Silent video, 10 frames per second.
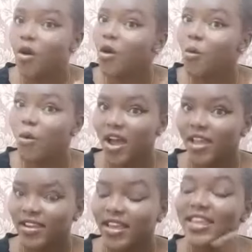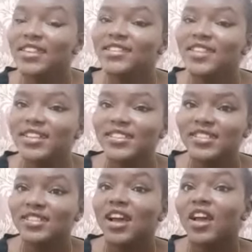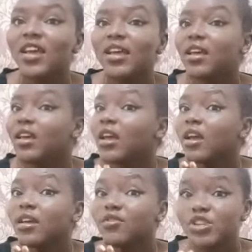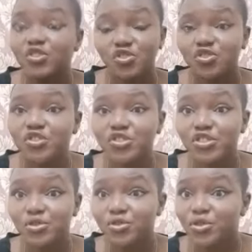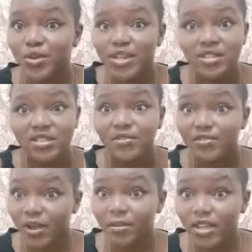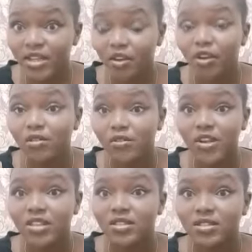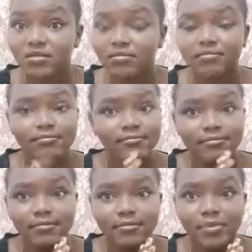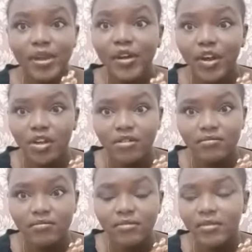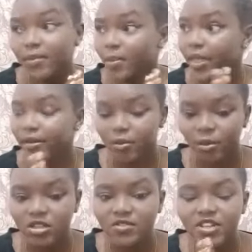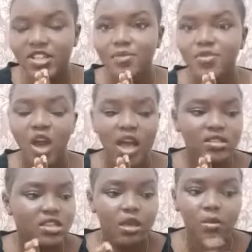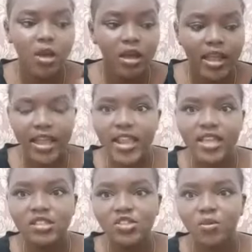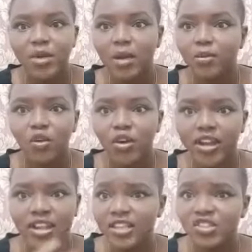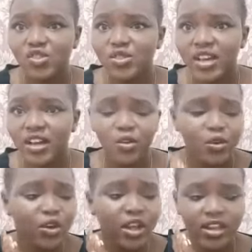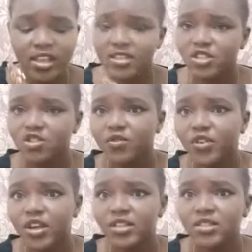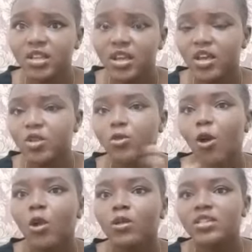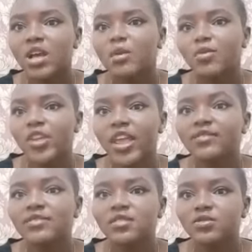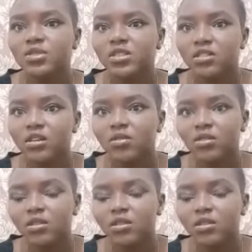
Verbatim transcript: one, it doesn't introduce you to his family or friends. Period. Most of the time you ask him, can I see your mom or can I see your dad or can I see your friends? He will always come up with an excuse, you know?